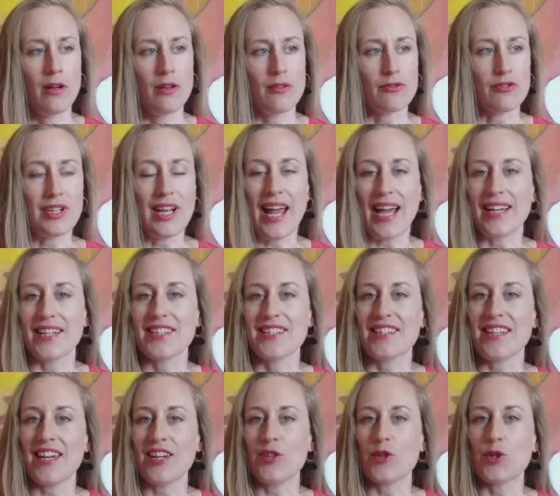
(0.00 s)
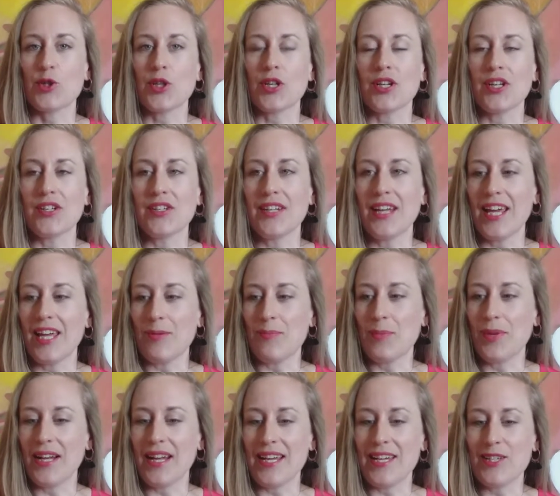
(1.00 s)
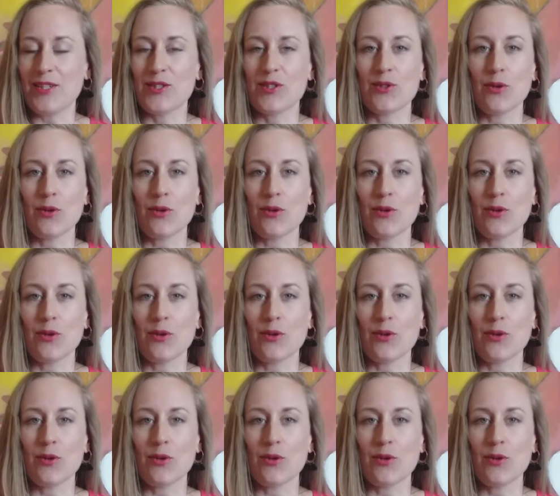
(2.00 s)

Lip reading: relaxation, a place